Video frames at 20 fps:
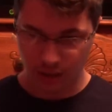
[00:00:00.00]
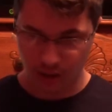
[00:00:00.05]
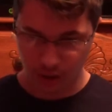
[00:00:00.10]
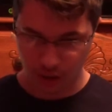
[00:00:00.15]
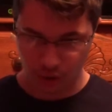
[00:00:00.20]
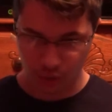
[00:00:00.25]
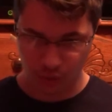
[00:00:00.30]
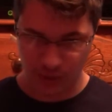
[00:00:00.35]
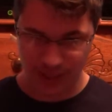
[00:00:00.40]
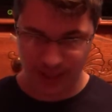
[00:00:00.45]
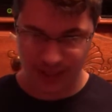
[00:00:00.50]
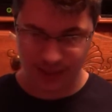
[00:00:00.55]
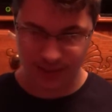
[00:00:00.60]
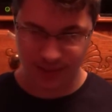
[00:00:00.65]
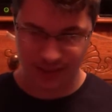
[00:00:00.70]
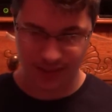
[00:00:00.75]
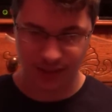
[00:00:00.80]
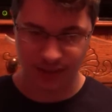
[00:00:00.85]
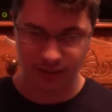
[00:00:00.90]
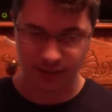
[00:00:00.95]
who
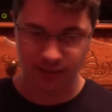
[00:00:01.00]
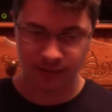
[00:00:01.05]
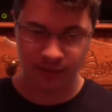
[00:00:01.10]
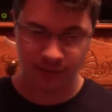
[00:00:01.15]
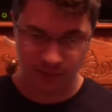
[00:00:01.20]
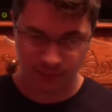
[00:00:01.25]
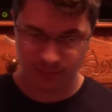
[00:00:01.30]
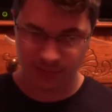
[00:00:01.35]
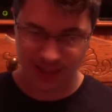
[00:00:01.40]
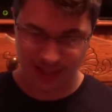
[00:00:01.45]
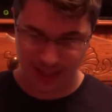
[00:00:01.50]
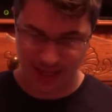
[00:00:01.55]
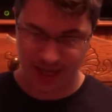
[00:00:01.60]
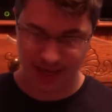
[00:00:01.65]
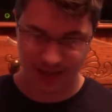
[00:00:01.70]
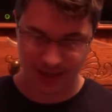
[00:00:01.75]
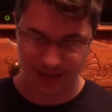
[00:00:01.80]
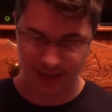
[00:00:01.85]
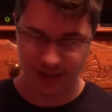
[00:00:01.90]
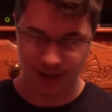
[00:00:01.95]

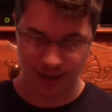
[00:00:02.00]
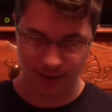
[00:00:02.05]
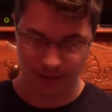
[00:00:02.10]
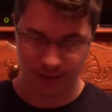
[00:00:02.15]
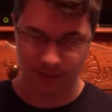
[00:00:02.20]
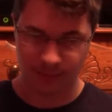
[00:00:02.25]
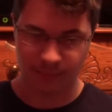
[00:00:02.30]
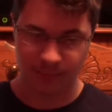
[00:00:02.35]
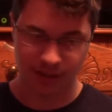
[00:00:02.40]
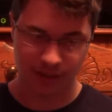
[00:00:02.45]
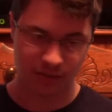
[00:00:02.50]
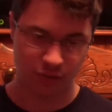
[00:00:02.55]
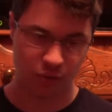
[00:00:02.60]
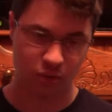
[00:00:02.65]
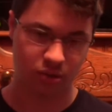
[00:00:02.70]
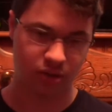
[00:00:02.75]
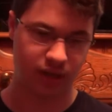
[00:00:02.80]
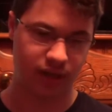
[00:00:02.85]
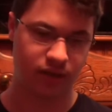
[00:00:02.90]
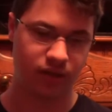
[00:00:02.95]
deluminated the
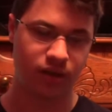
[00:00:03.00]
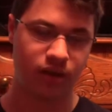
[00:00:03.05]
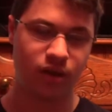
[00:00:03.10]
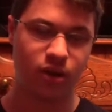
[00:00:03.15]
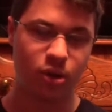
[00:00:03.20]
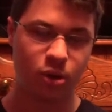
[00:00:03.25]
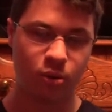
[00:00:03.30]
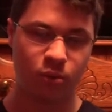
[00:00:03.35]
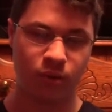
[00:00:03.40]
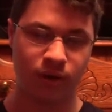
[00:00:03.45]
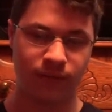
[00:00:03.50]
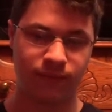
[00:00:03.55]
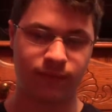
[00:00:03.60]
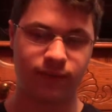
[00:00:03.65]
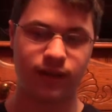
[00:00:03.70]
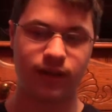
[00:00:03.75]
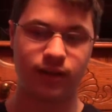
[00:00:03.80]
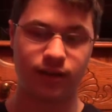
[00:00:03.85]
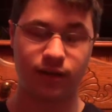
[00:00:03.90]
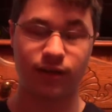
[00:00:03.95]
Matoran
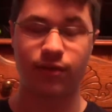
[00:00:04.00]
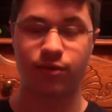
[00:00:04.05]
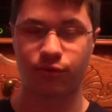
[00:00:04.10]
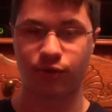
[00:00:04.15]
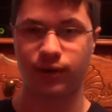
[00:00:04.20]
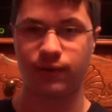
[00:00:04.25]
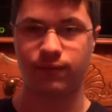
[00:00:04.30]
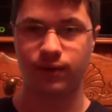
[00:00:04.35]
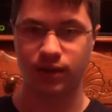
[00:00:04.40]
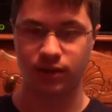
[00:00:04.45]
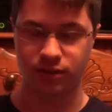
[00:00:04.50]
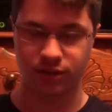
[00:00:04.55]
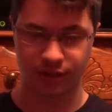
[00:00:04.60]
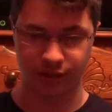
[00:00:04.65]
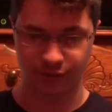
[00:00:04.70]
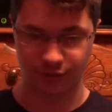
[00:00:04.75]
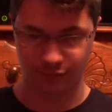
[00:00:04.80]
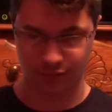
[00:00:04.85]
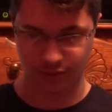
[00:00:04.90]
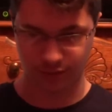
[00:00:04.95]
with the 3
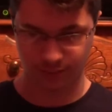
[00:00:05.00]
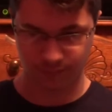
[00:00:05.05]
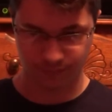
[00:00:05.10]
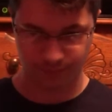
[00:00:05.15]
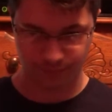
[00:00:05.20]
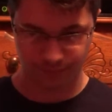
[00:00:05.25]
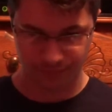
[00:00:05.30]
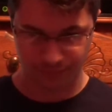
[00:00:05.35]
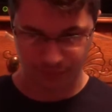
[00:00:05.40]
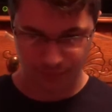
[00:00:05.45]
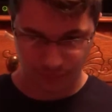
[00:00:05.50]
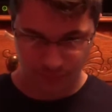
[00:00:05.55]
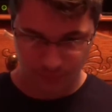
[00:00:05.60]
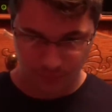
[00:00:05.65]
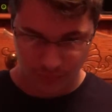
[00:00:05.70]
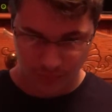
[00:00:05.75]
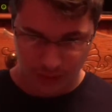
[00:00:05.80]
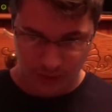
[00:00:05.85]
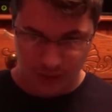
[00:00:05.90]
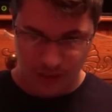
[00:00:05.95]
virtues.
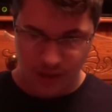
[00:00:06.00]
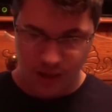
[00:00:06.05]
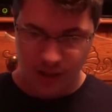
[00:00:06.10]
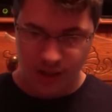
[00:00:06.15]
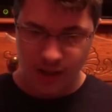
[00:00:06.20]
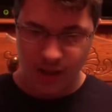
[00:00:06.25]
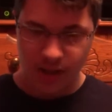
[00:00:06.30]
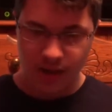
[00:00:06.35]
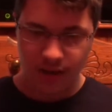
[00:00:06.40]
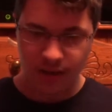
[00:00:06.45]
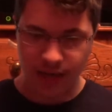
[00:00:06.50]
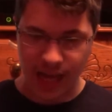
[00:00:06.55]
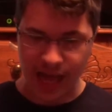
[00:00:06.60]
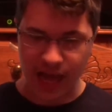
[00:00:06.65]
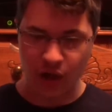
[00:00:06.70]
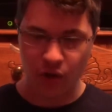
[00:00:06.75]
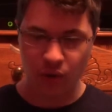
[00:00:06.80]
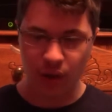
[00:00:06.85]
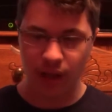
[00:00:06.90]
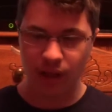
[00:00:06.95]

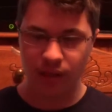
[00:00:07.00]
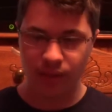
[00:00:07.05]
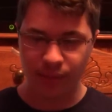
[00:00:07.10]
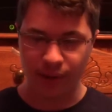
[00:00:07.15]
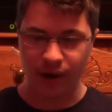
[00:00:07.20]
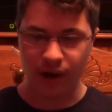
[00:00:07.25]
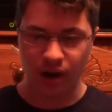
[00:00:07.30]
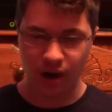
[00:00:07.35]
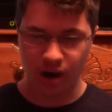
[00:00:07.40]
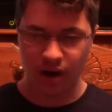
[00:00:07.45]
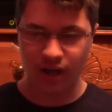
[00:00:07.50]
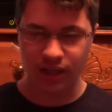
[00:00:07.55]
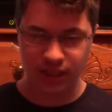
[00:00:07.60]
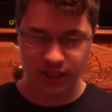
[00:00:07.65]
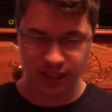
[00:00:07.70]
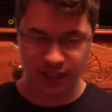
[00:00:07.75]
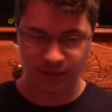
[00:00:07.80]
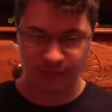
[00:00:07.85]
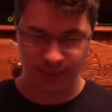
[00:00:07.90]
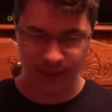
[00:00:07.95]
Now, there are
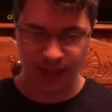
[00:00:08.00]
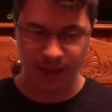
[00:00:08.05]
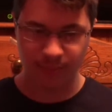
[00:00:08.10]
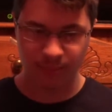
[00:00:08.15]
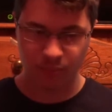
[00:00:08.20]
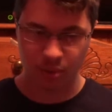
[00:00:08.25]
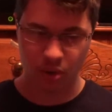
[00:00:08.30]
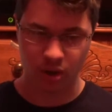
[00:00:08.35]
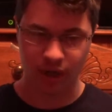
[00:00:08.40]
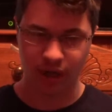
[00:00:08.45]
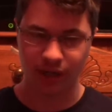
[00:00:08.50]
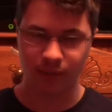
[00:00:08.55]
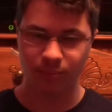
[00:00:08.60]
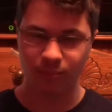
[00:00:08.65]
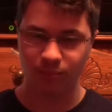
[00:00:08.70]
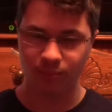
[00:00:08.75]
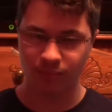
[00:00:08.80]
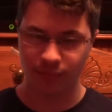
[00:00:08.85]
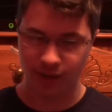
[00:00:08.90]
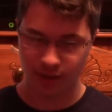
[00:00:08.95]
some
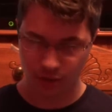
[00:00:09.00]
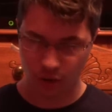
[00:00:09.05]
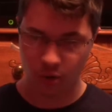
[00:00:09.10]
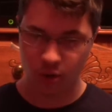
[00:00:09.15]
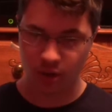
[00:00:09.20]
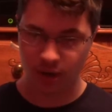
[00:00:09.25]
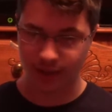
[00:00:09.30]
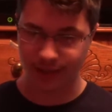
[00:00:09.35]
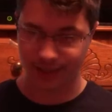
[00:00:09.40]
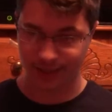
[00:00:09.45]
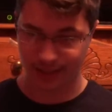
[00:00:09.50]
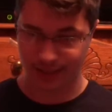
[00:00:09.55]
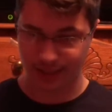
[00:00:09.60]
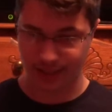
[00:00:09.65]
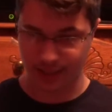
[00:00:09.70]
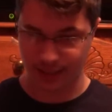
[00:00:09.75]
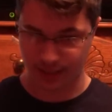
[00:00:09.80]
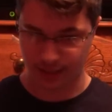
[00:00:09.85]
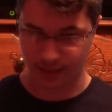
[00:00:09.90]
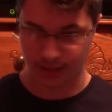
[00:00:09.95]
important Matoran
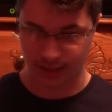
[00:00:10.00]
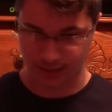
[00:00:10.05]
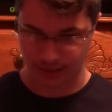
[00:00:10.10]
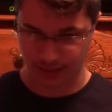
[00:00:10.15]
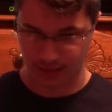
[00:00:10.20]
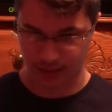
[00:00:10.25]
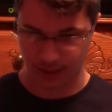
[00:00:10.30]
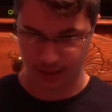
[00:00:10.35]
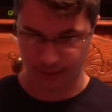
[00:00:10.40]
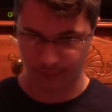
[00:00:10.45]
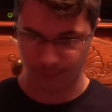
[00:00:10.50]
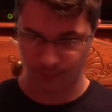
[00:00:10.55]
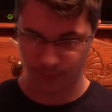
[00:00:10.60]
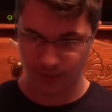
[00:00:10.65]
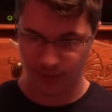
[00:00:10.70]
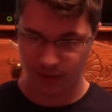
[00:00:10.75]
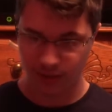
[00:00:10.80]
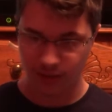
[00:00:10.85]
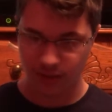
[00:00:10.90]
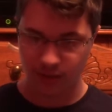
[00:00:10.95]
in this year.
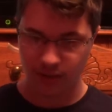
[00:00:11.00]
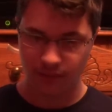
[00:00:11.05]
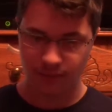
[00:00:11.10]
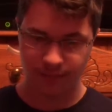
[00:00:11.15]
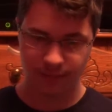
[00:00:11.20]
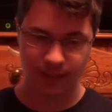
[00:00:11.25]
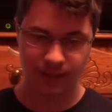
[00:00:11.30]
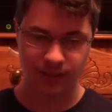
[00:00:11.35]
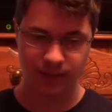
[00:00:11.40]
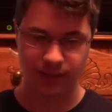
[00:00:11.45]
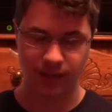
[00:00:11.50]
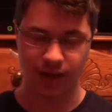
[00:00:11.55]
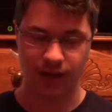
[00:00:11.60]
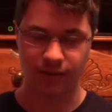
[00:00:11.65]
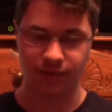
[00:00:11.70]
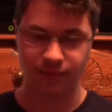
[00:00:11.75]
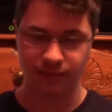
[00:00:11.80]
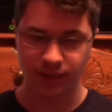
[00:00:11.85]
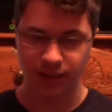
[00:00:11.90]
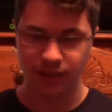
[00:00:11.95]
First
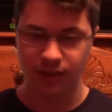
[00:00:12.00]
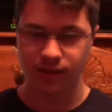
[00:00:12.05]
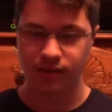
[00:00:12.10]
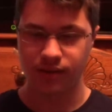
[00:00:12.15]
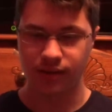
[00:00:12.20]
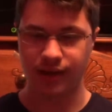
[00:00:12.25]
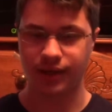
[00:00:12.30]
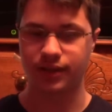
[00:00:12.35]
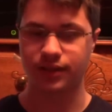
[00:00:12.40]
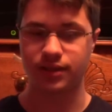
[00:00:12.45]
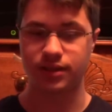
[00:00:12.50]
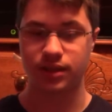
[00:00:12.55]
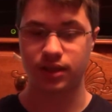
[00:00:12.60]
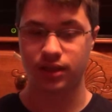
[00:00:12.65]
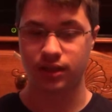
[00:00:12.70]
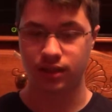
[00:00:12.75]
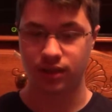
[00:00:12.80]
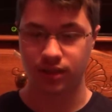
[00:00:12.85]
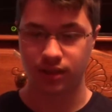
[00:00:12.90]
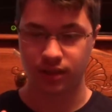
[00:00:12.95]
off, there's
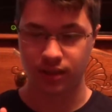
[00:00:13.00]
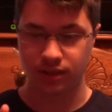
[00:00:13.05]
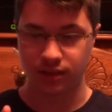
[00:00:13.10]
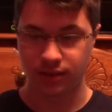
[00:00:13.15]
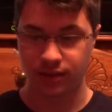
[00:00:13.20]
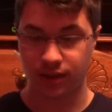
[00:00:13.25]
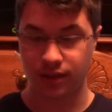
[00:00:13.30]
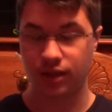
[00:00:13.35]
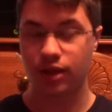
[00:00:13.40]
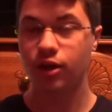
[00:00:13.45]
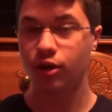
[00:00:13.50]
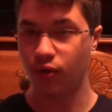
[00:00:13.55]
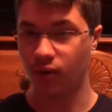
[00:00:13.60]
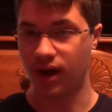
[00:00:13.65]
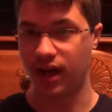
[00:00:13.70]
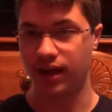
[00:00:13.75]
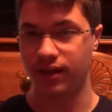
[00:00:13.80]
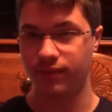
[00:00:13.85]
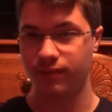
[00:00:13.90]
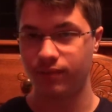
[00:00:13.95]

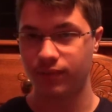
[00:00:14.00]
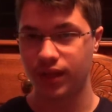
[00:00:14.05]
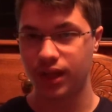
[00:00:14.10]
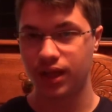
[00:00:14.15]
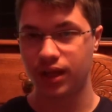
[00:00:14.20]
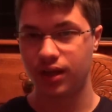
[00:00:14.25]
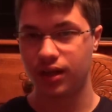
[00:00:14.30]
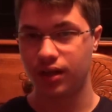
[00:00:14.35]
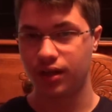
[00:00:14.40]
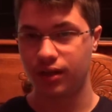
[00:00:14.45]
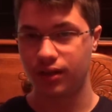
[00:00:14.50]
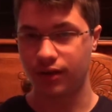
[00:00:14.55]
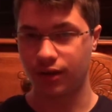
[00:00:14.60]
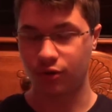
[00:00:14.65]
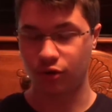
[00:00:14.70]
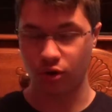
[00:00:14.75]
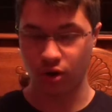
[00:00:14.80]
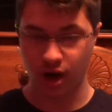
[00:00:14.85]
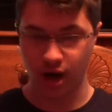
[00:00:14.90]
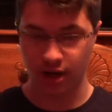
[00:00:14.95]
Takua, the
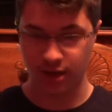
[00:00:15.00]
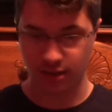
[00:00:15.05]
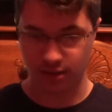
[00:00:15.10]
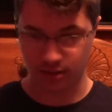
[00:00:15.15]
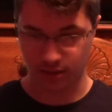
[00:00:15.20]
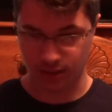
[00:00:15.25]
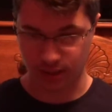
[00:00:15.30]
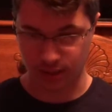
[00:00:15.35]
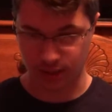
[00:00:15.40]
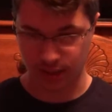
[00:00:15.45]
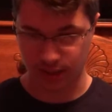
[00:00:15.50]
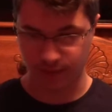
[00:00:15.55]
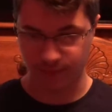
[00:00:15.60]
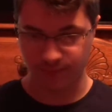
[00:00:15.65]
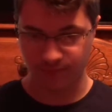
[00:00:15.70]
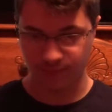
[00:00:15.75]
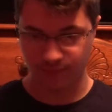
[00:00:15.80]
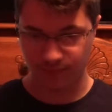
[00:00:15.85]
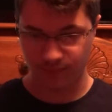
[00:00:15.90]
Chronicler,